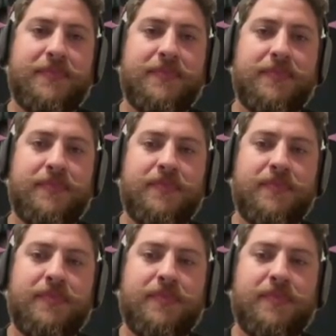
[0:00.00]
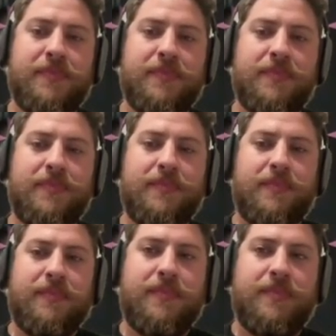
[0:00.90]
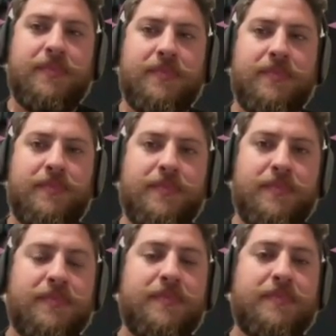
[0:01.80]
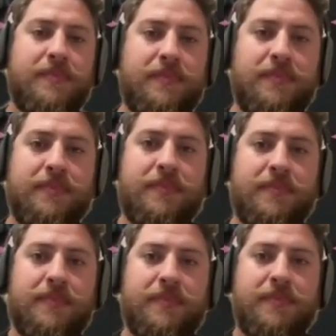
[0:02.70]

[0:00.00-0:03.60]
No words are spoken by the person on screen.